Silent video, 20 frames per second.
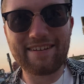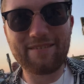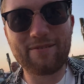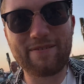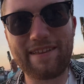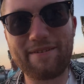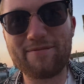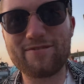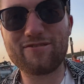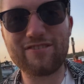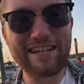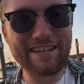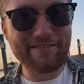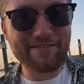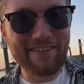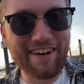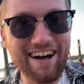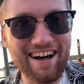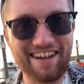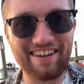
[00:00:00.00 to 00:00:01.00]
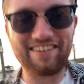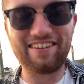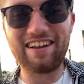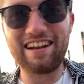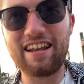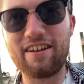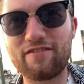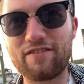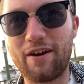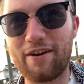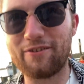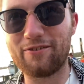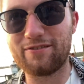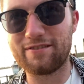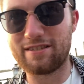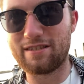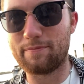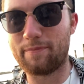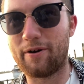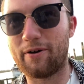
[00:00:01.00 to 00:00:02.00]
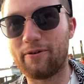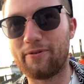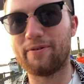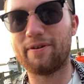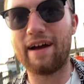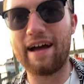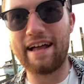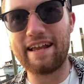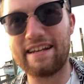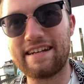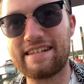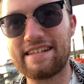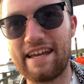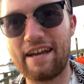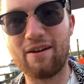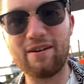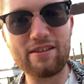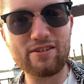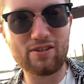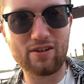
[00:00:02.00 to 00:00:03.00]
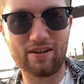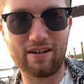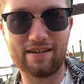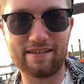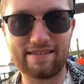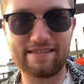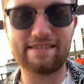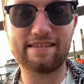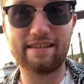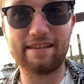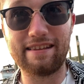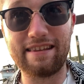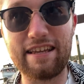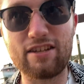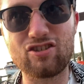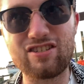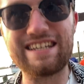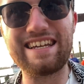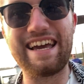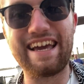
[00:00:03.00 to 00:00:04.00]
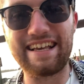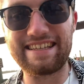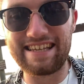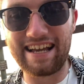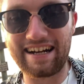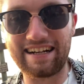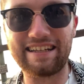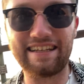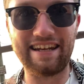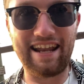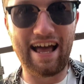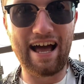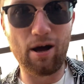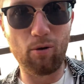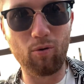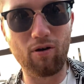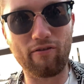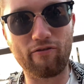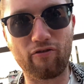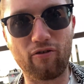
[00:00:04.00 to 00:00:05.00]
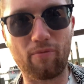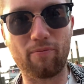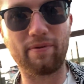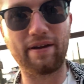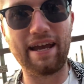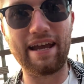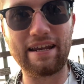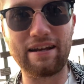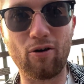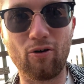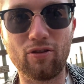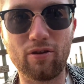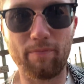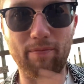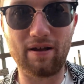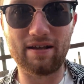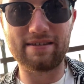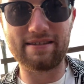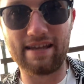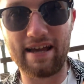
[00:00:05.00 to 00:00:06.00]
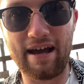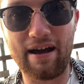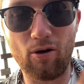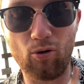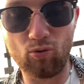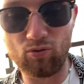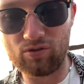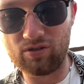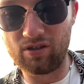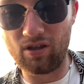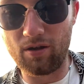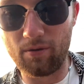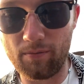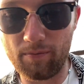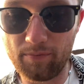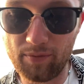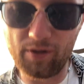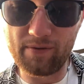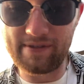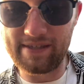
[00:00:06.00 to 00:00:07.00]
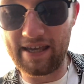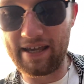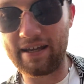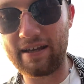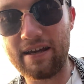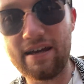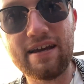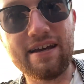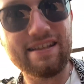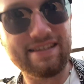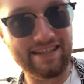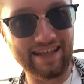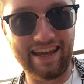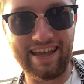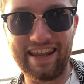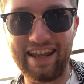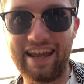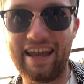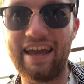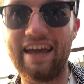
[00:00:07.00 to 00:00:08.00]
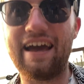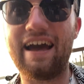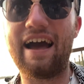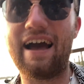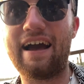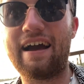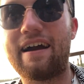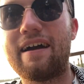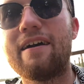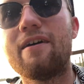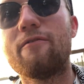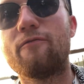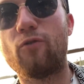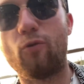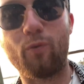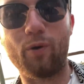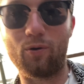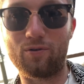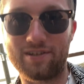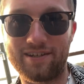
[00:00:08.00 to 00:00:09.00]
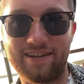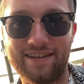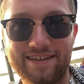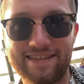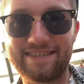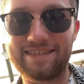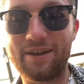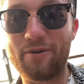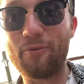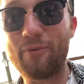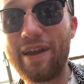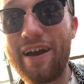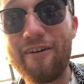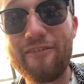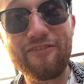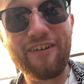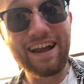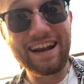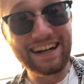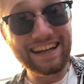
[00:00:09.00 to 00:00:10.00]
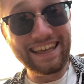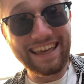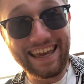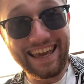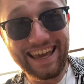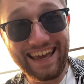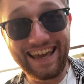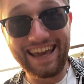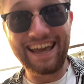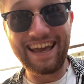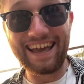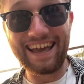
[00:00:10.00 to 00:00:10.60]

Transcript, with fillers: Well, that was really fun. I love going onto the boat, and it only took us literally exactly an hour from getting on the bus at All Star Music to getting here at Fort Wilderness. So we are finally here.